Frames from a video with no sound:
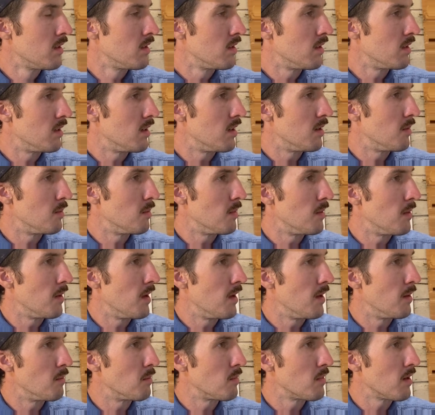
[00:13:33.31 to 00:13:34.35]
Um,
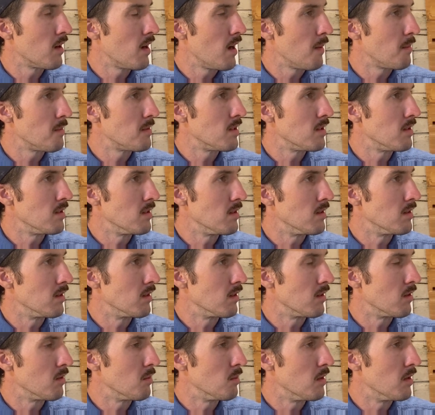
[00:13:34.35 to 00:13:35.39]
and perhaps it needs a
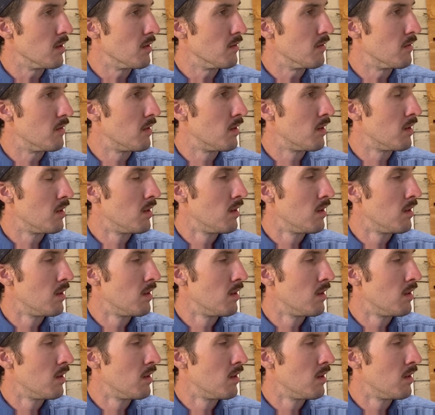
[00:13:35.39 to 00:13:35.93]
little bit of